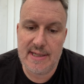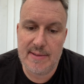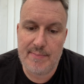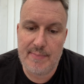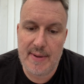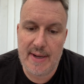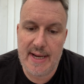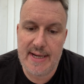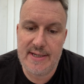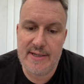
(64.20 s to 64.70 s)
a
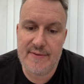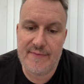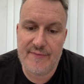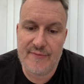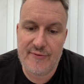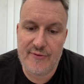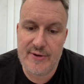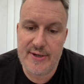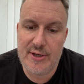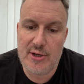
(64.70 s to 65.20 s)
blend of
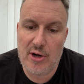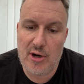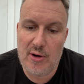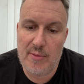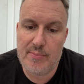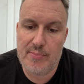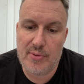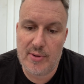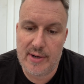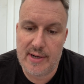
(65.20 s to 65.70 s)
three
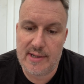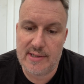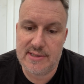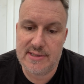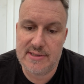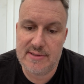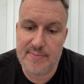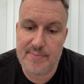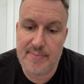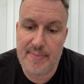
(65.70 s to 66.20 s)
hop products
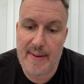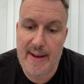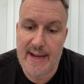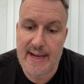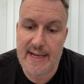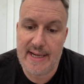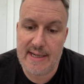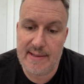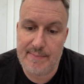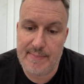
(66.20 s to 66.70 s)
to
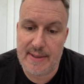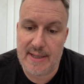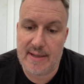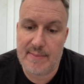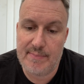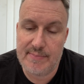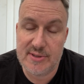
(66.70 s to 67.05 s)
pack in a big